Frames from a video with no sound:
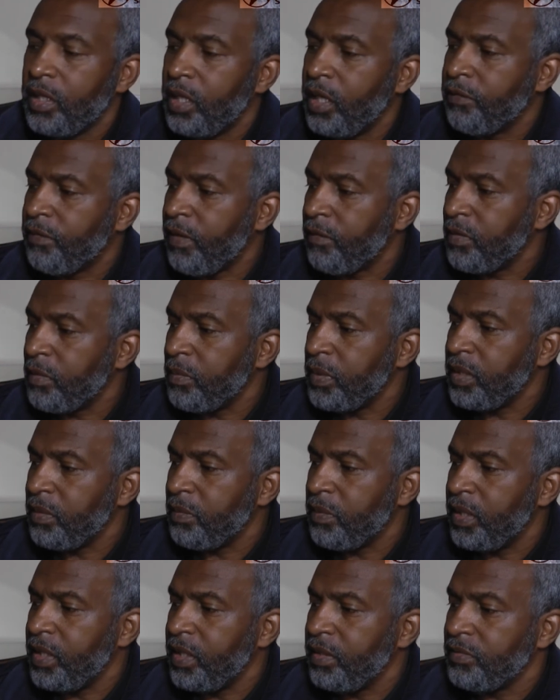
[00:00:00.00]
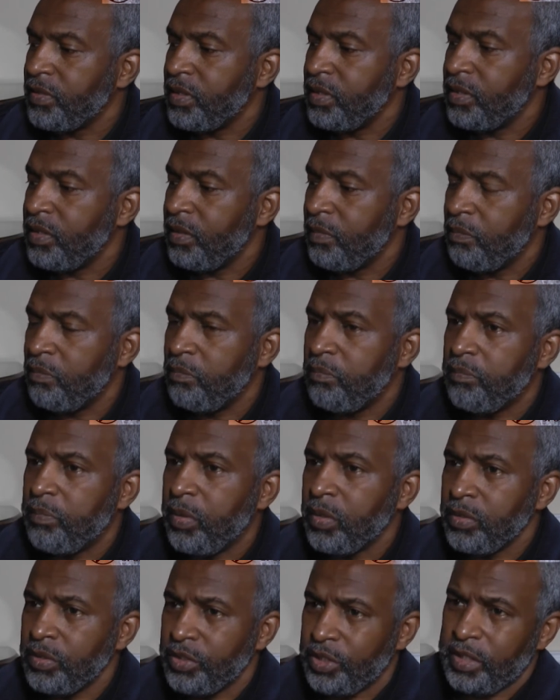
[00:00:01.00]
if everybody believes in the
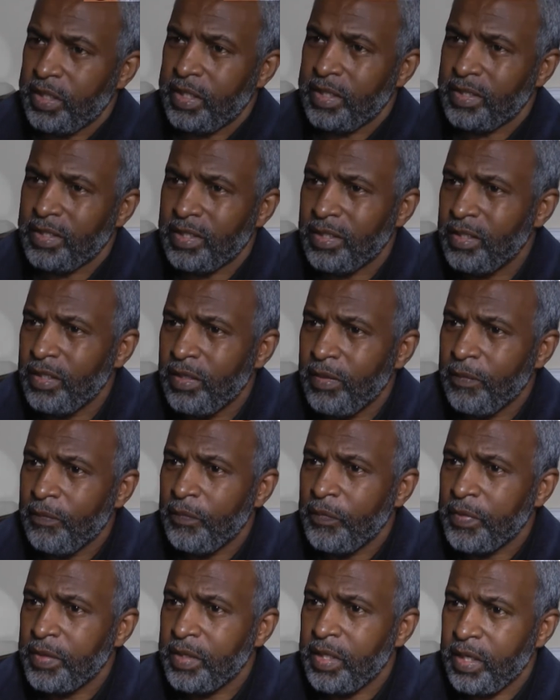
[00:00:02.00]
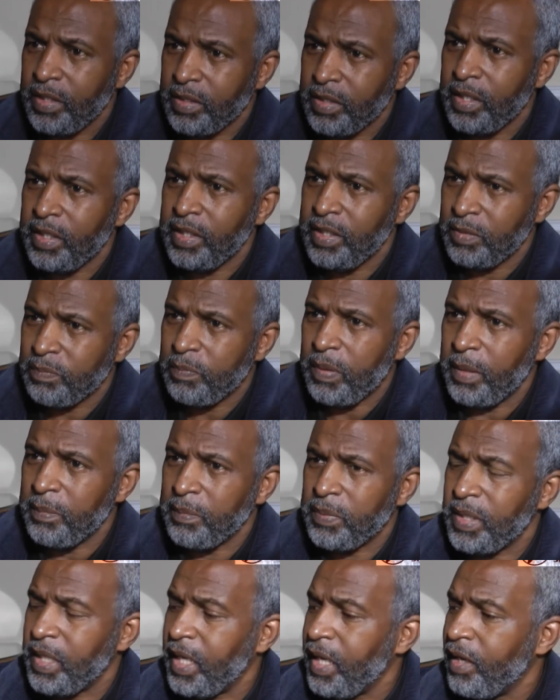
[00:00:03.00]
bullshit that he's
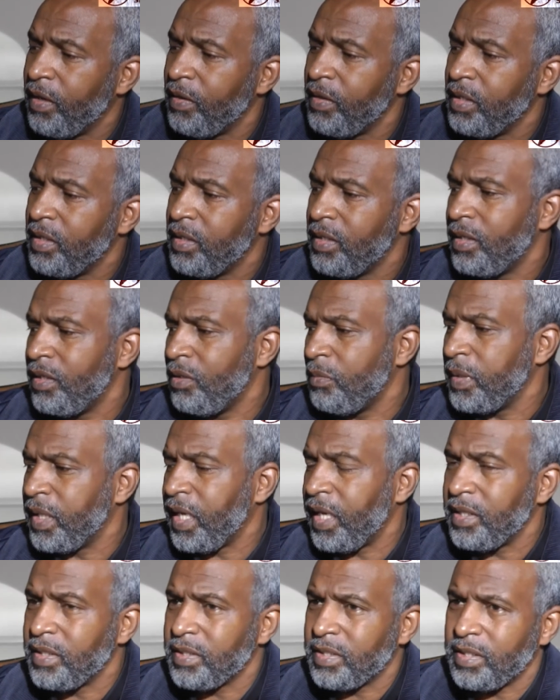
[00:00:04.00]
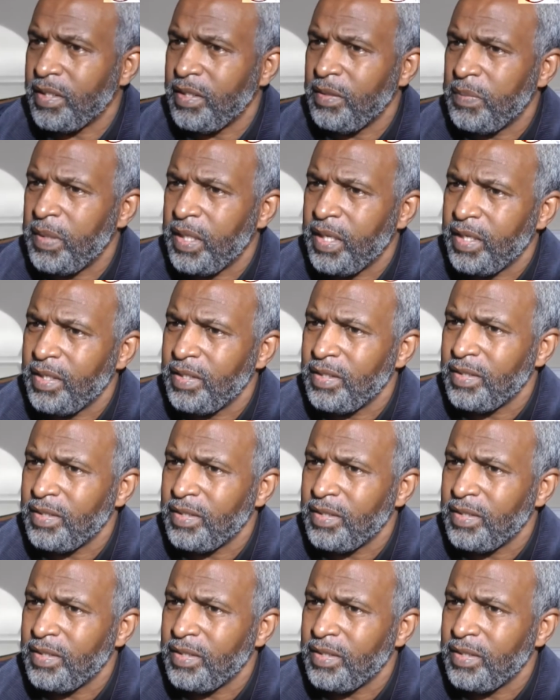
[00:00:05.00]
pumping out, he'll be getting a CBE.